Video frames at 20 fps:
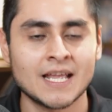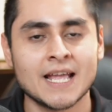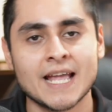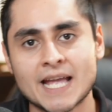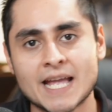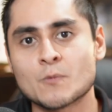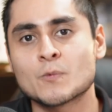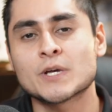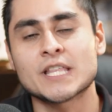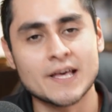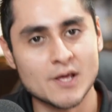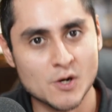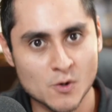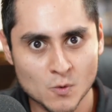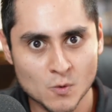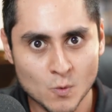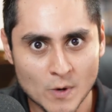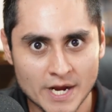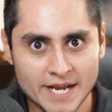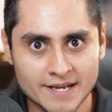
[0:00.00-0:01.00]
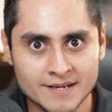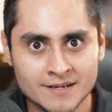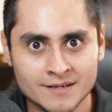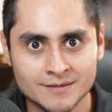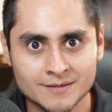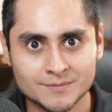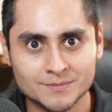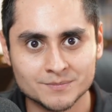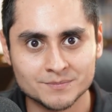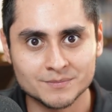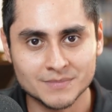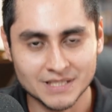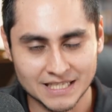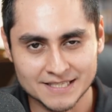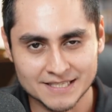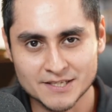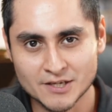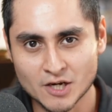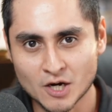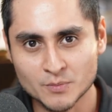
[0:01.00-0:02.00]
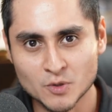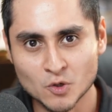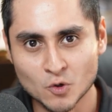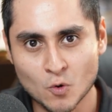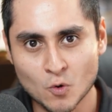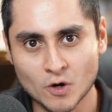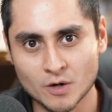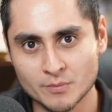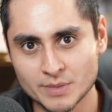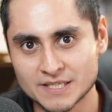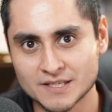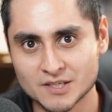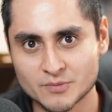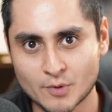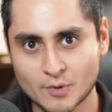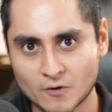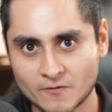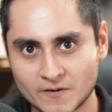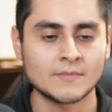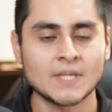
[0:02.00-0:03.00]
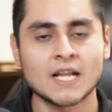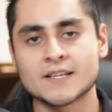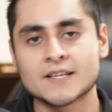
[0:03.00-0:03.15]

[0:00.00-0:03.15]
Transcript: And without a way, let's set up your Quora business profile.